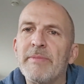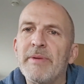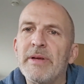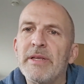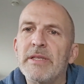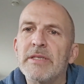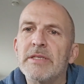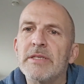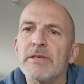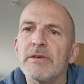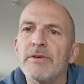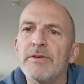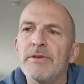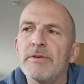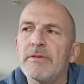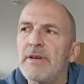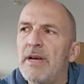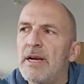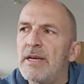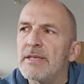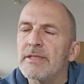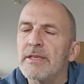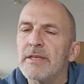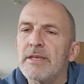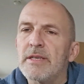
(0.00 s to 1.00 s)
bit so you
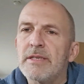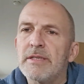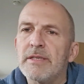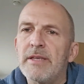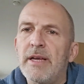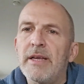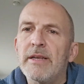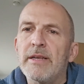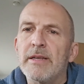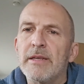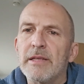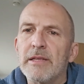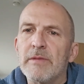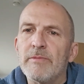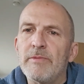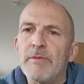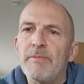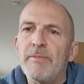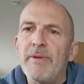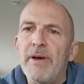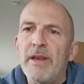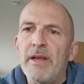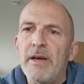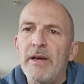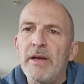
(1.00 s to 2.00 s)
guys understand a little
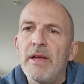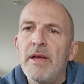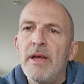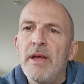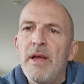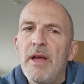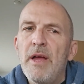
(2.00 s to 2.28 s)
bit better